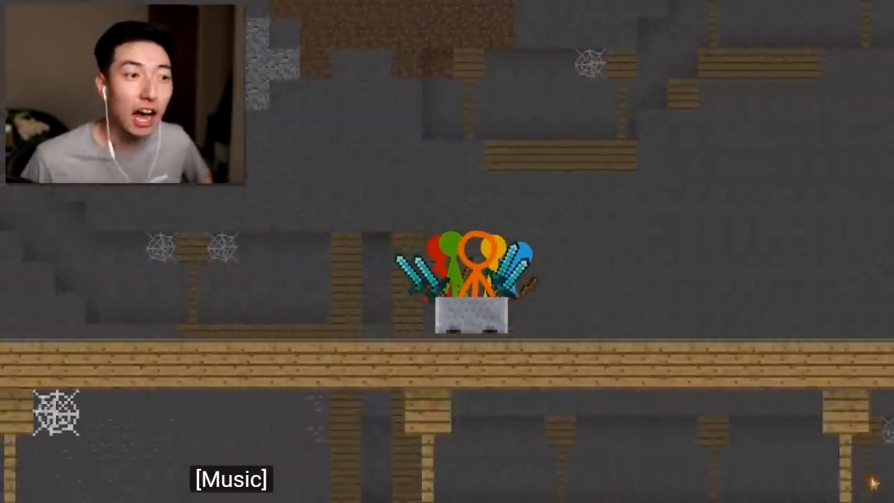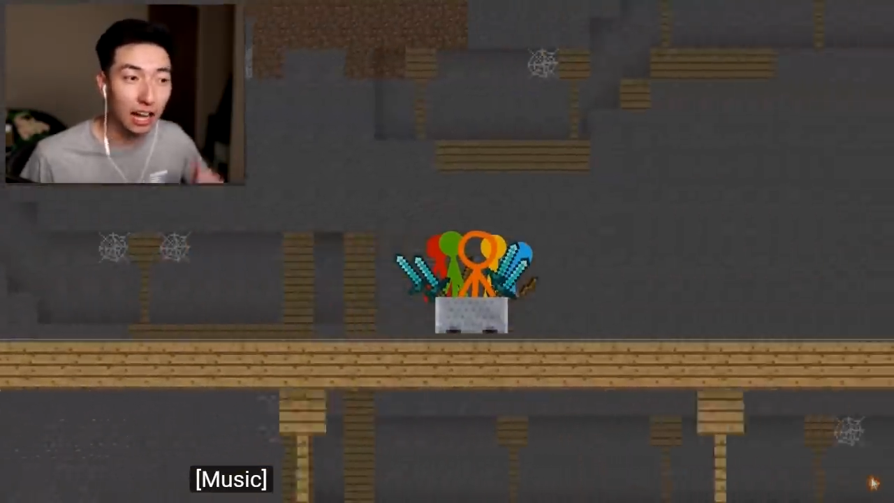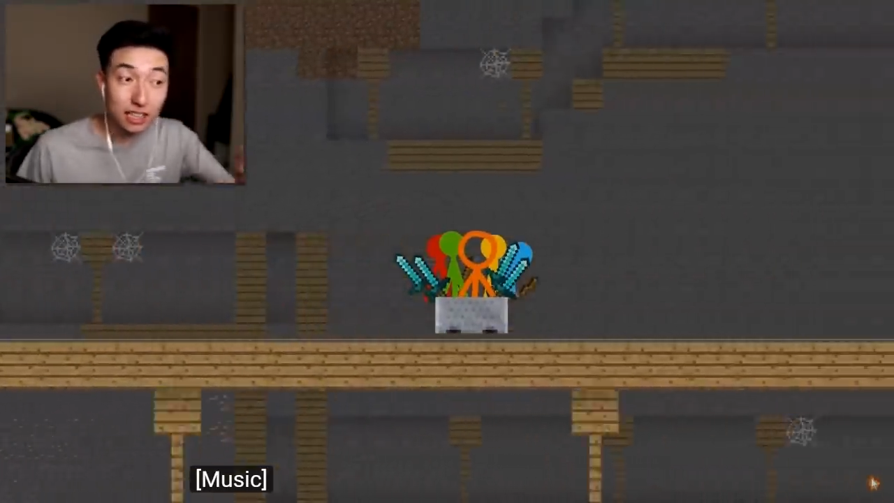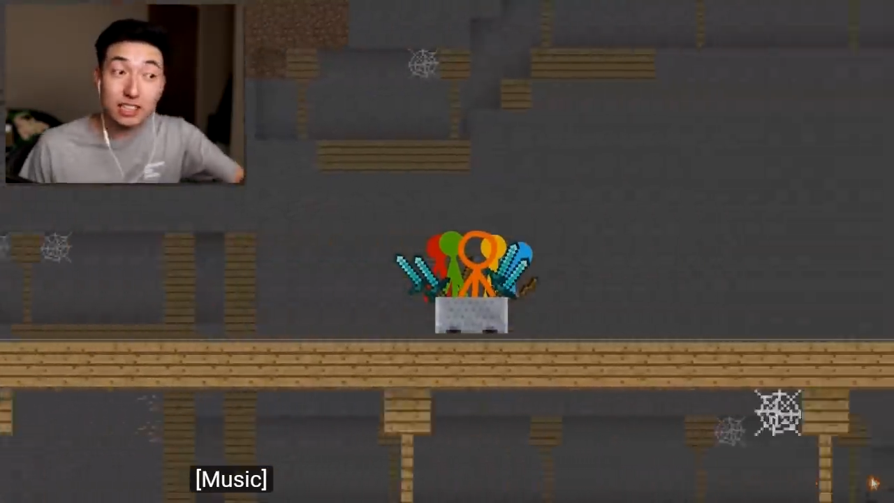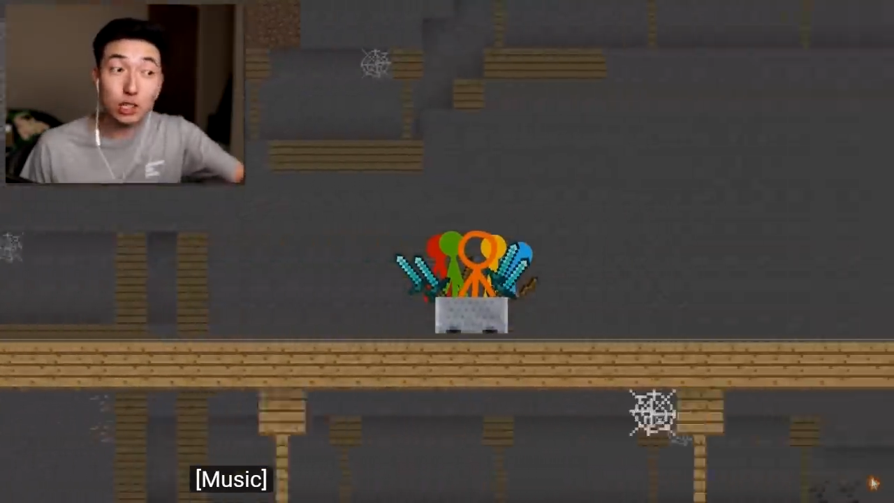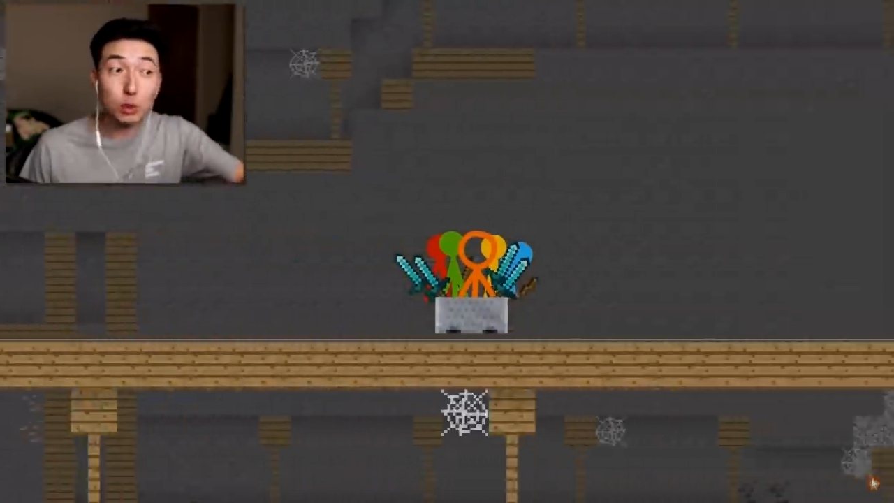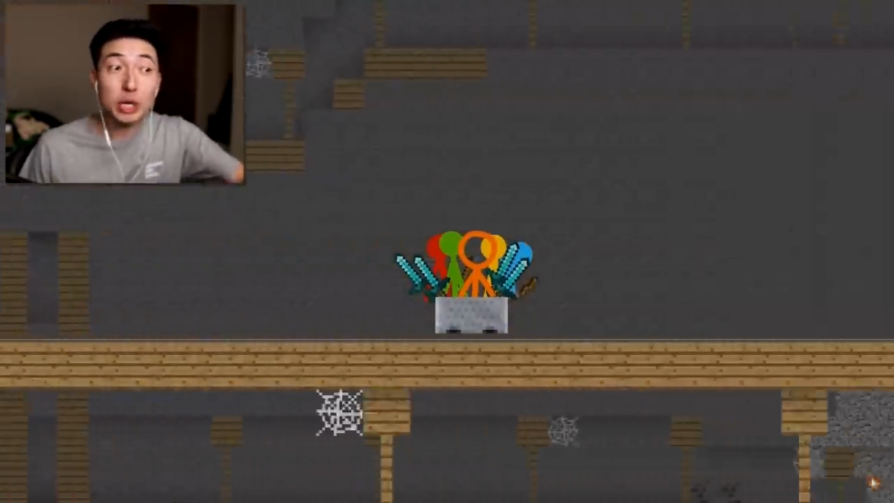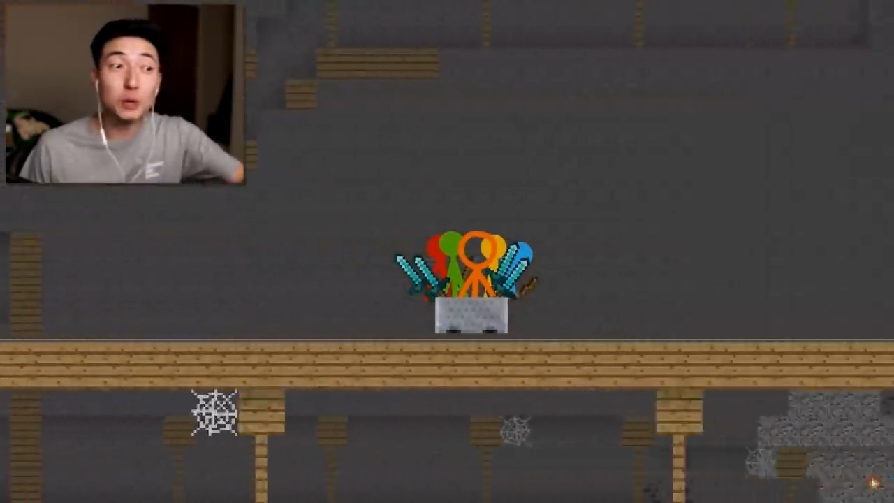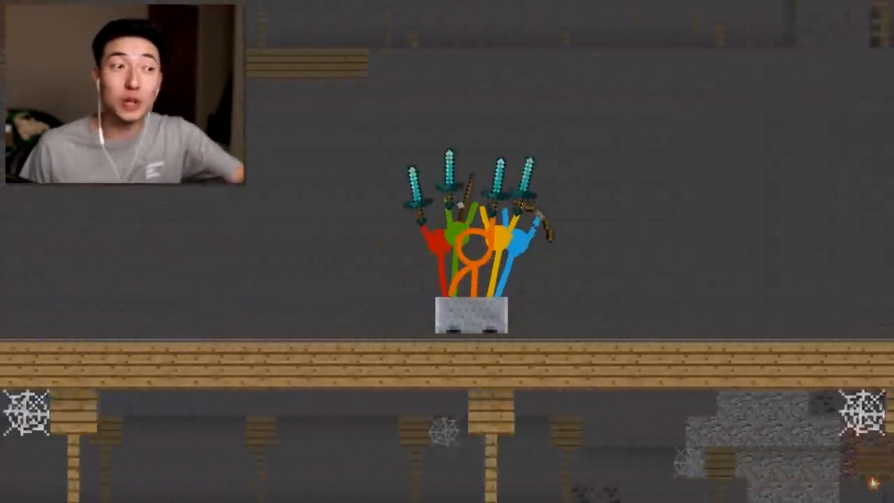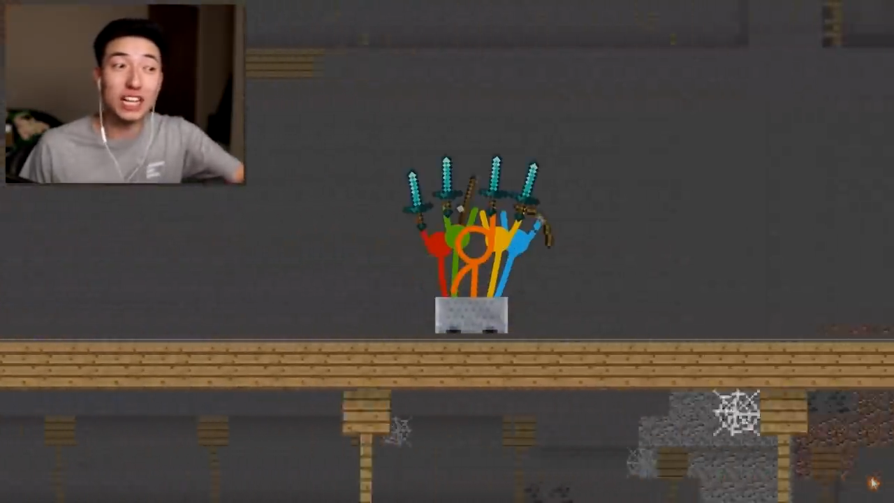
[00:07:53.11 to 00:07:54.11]
I like the
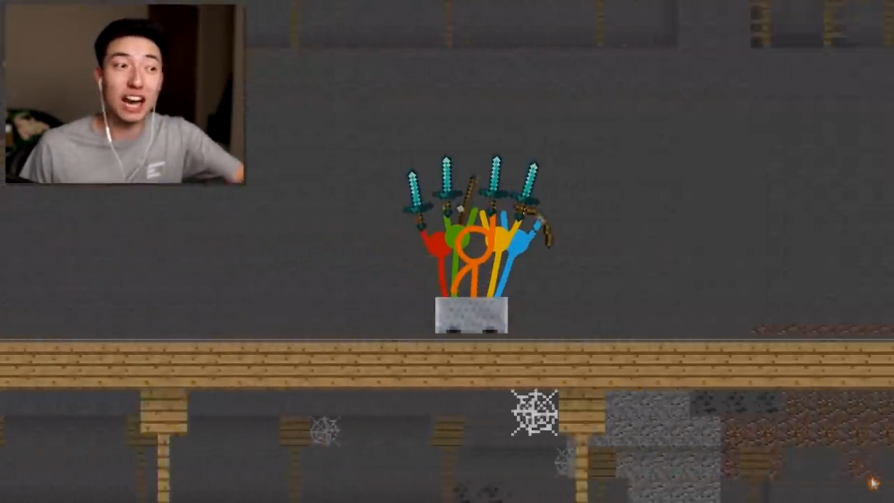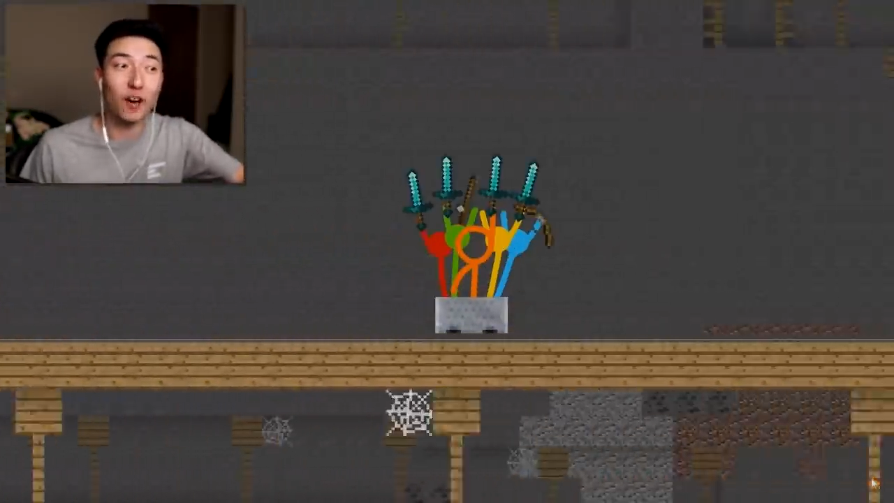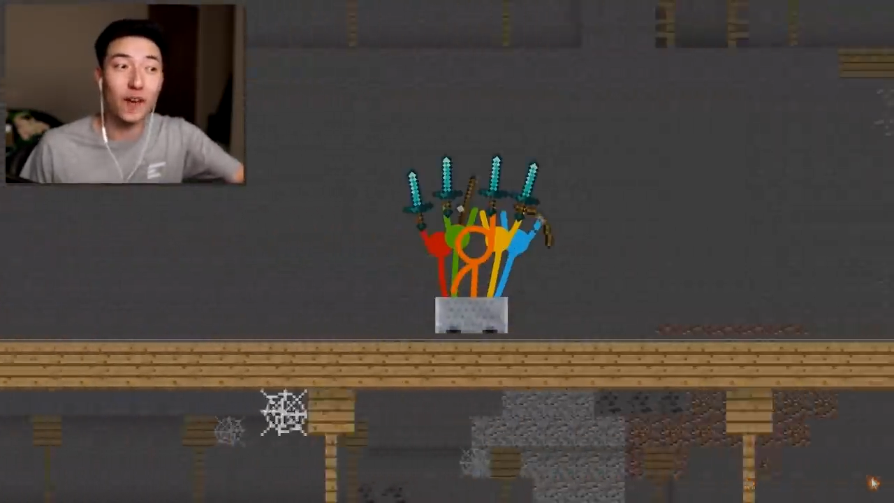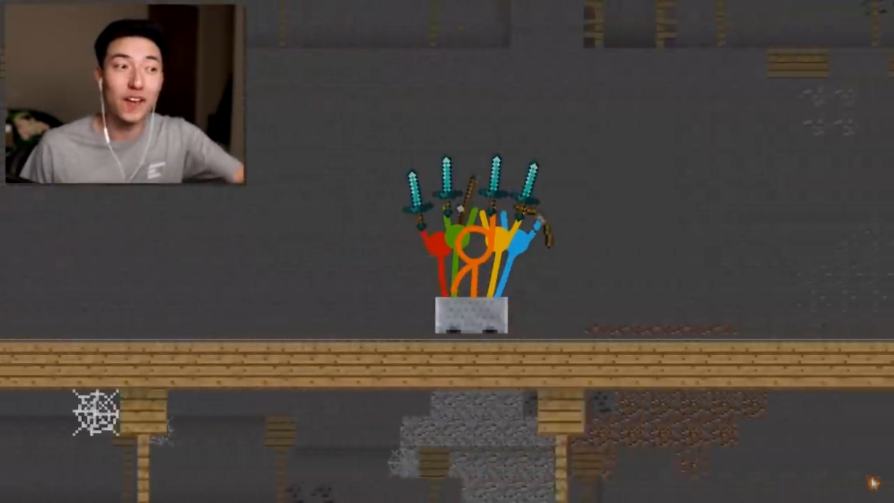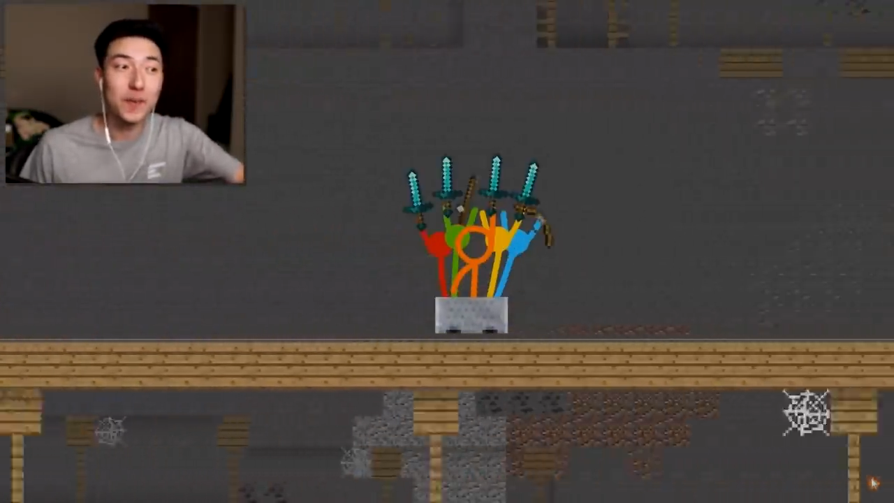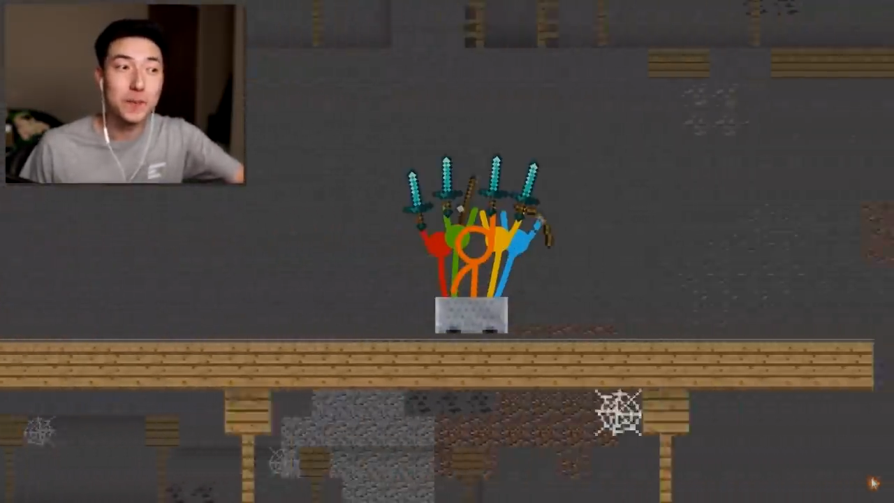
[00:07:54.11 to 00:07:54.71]
green one now.